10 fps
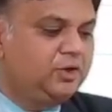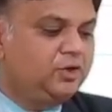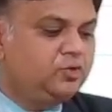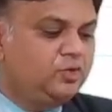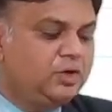
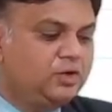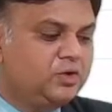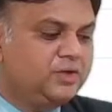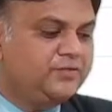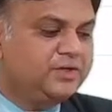2 crore
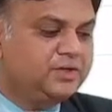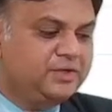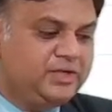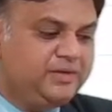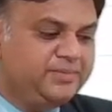of the
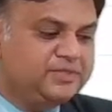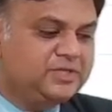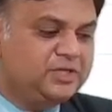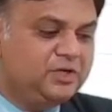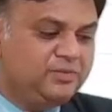
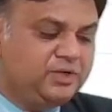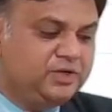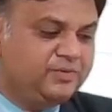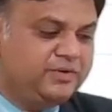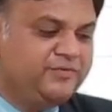13%
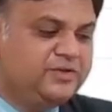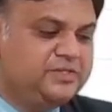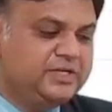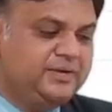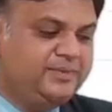cumulative preference share
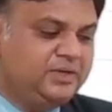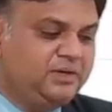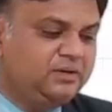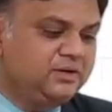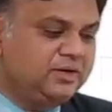capital,
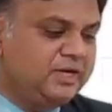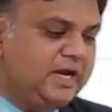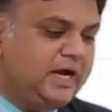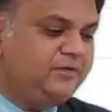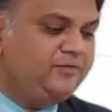
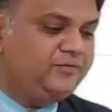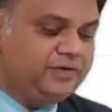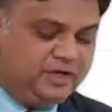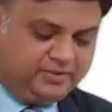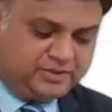and
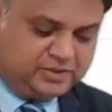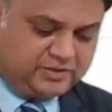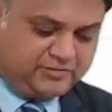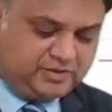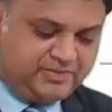15% of
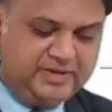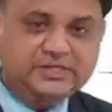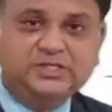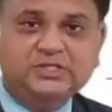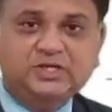the
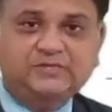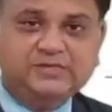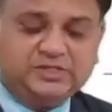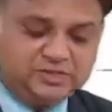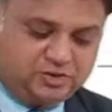debentures of
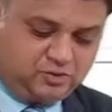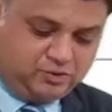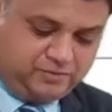6 crore.